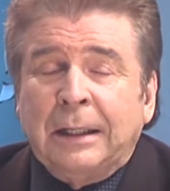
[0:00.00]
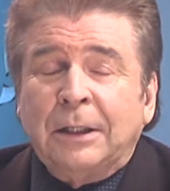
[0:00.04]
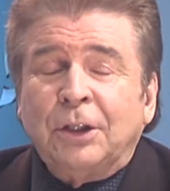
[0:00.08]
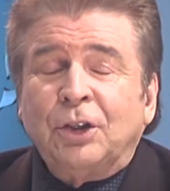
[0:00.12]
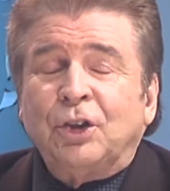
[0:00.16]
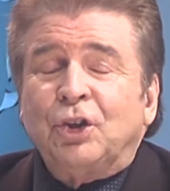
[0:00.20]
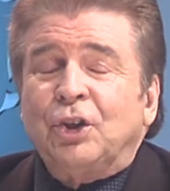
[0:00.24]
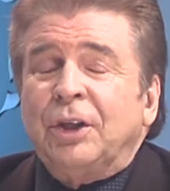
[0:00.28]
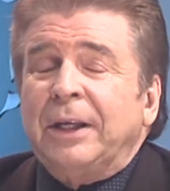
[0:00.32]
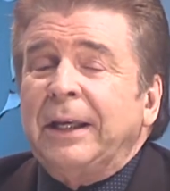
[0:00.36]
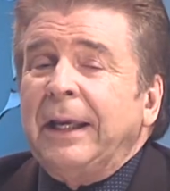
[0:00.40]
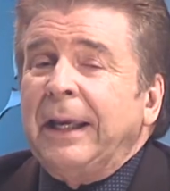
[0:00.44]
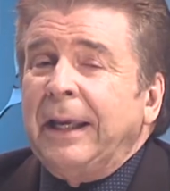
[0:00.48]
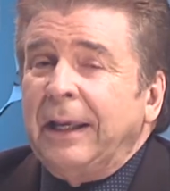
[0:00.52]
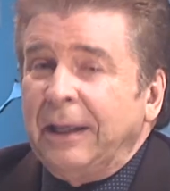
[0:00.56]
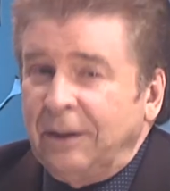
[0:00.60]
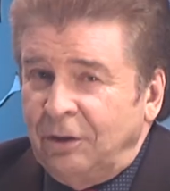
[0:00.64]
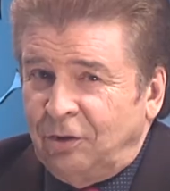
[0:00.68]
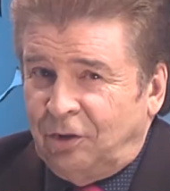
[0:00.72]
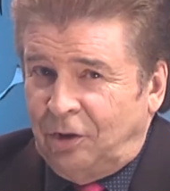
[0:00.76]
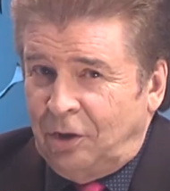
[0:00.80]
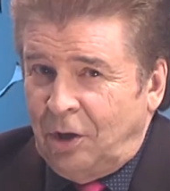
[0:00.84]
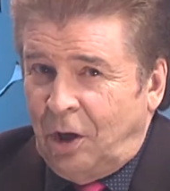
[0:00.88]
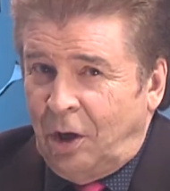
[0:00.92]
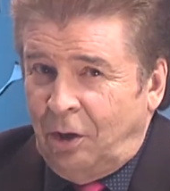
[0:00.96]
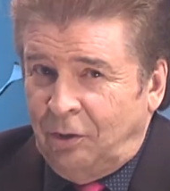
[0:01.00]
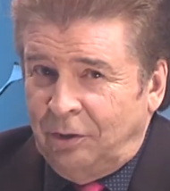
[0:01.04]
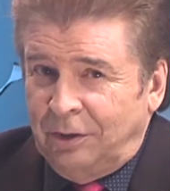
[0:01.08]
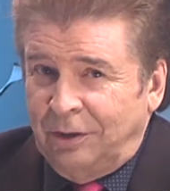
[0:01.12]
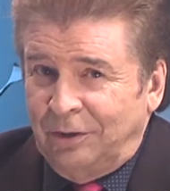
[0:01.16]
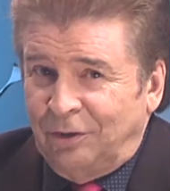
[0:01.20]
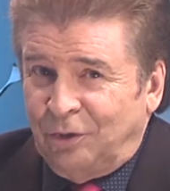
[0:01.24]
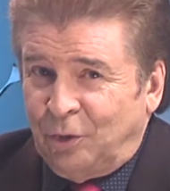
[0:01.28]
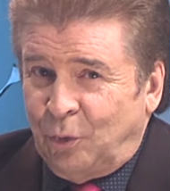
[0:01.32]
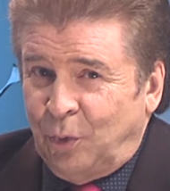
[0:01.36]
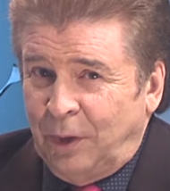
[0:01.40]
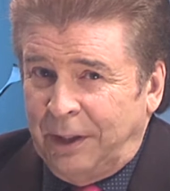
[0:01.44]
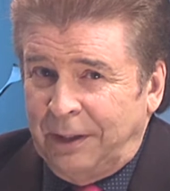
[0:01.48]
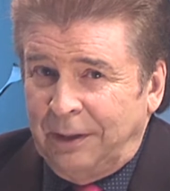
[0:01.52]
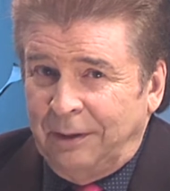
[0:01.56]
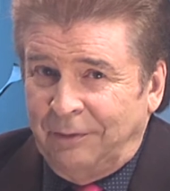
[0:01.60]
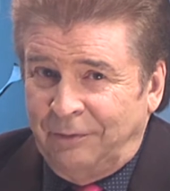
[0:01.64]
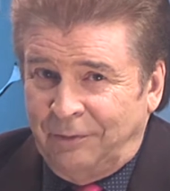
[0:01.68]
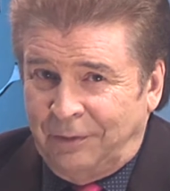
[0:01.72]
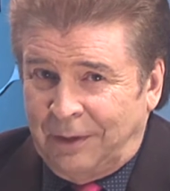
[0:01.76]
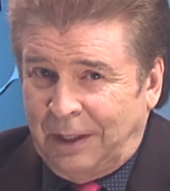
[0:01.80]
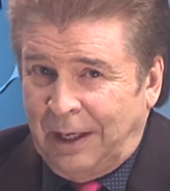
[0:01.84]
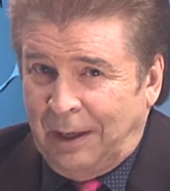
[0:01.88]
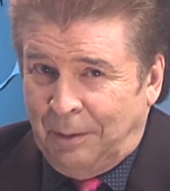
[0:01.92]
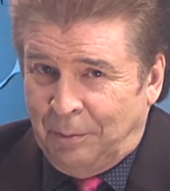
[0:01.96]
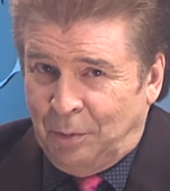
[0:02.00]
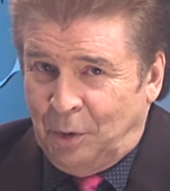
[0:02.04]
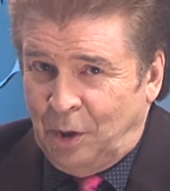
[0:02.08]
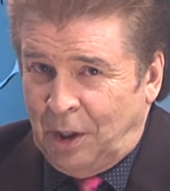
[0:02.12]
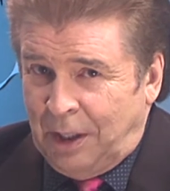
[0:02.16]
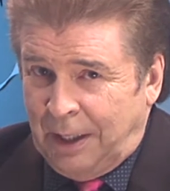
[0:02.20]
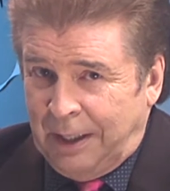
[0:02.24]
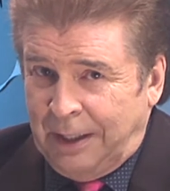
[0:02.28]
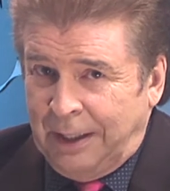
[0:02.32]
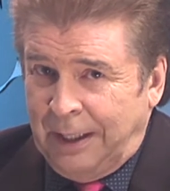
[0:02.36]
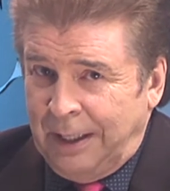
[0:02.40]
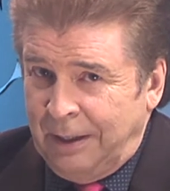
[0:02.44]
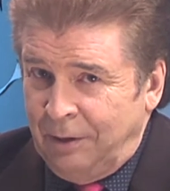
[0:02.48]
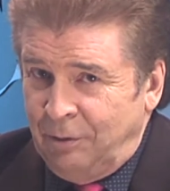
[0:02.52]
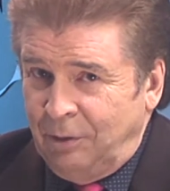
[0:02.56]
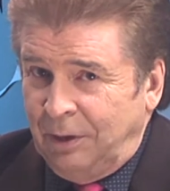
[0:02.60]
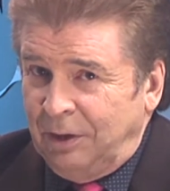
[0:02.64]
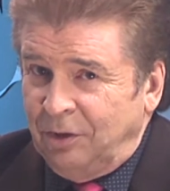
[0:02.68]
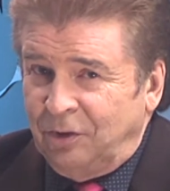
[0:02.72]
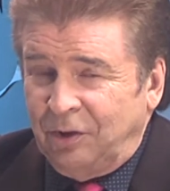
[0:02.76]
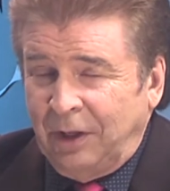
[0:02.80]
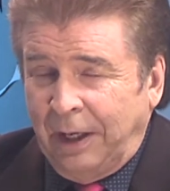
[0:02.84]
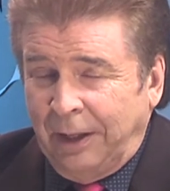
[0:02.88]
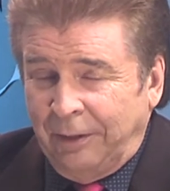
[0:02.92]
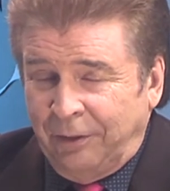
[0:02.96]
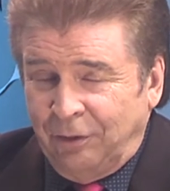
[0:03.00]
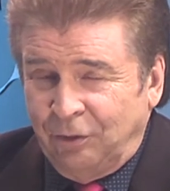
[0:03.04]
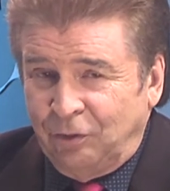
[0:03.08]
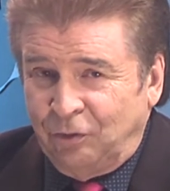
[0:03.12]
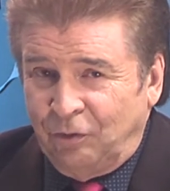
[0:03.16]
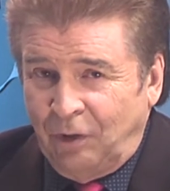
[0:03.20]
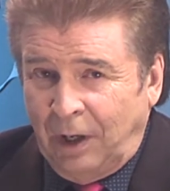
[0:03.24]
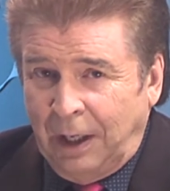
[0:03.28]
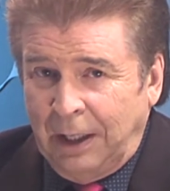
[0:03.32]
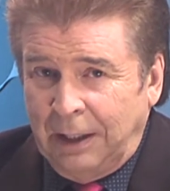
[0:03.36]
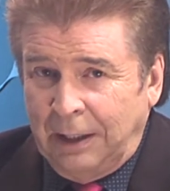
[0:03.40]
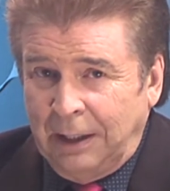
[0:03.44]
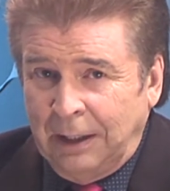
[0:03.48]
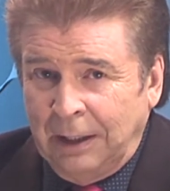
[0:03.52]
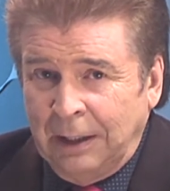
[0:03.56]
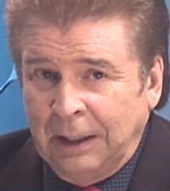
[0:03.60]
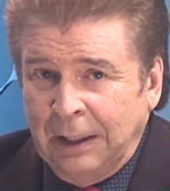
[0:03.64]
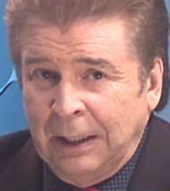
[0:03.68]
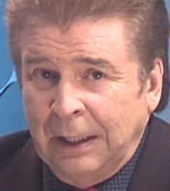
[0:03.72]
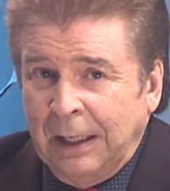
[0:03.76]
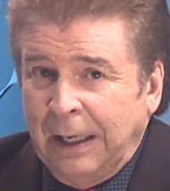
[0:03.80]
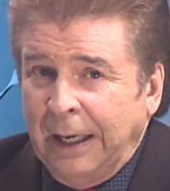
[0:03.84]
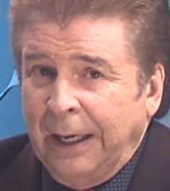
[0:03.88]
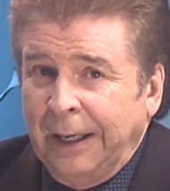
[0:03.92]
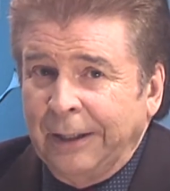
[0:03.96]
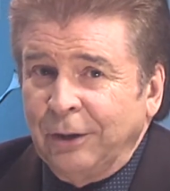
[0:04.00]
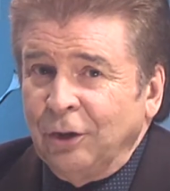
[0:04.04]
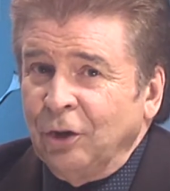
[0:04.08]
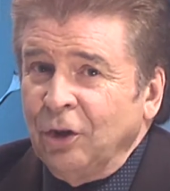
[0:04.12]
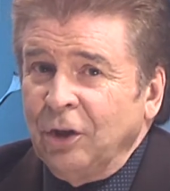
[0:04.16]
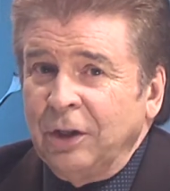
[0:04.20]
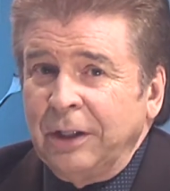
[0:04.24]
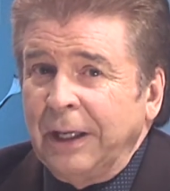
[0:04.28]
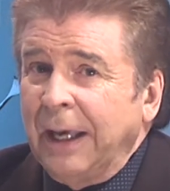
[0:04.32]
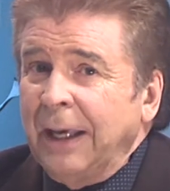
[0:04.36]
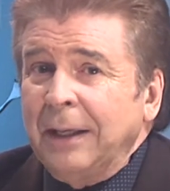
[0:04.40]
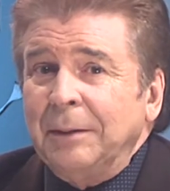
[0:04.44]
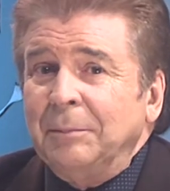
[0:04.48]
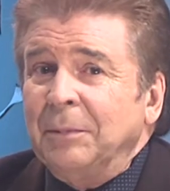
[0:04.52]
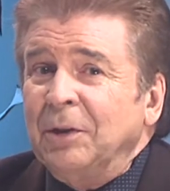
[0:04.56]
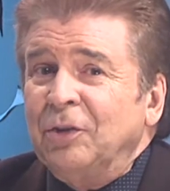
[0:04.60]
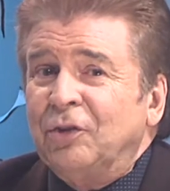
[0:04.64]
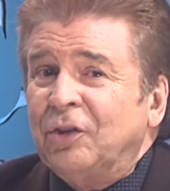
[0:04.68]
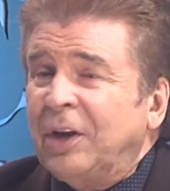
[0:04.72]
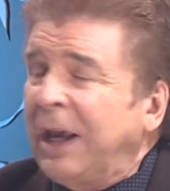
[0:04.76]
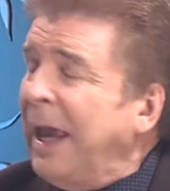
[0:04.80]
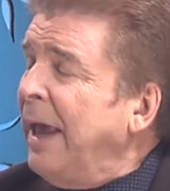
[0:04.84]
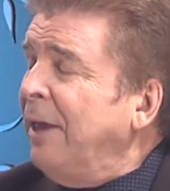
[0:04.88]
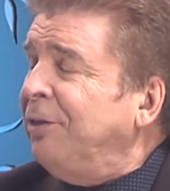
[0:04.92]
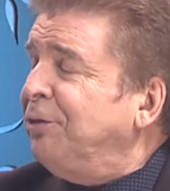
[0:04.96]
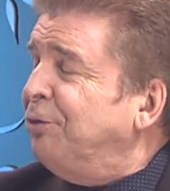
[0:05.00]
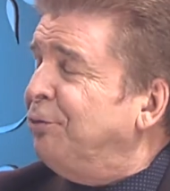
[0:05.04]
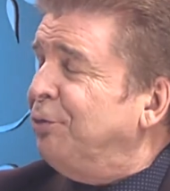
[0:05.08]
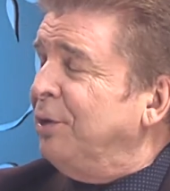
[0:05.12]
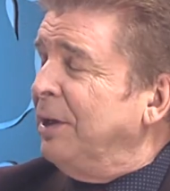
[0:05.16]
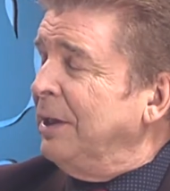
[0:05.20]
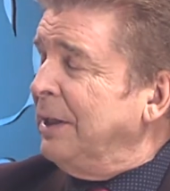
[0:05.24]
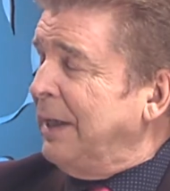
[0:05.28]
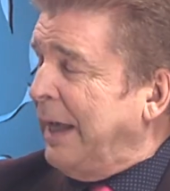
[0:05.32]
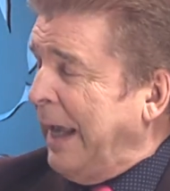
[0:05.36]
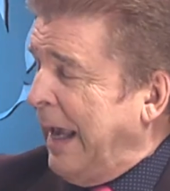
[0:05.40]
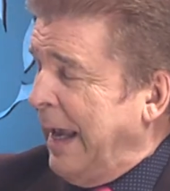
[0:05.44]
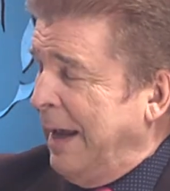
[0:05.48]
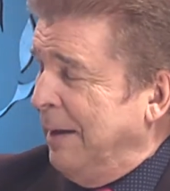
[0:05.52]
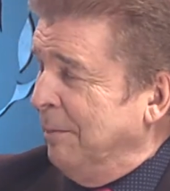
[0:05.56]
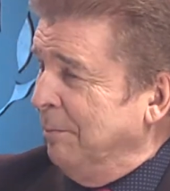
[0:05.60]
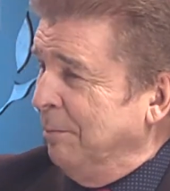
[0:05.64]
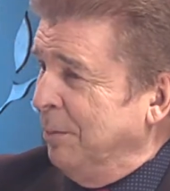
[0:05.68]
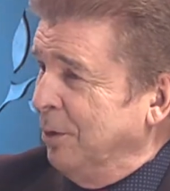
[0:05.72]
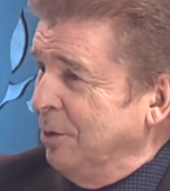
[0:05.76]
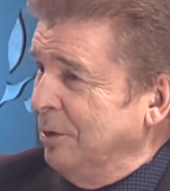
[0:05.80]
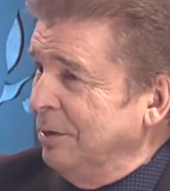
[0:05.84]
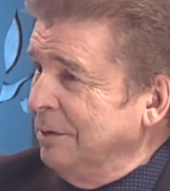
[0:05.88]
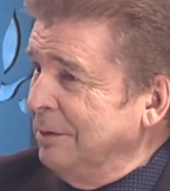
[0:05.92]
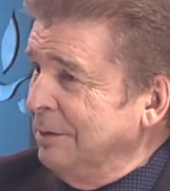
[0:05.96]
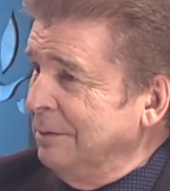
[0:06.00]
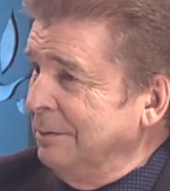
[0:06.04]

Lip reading: She is known as Queen of Cabaret here in South Australia, and her name is Catherine Campbell.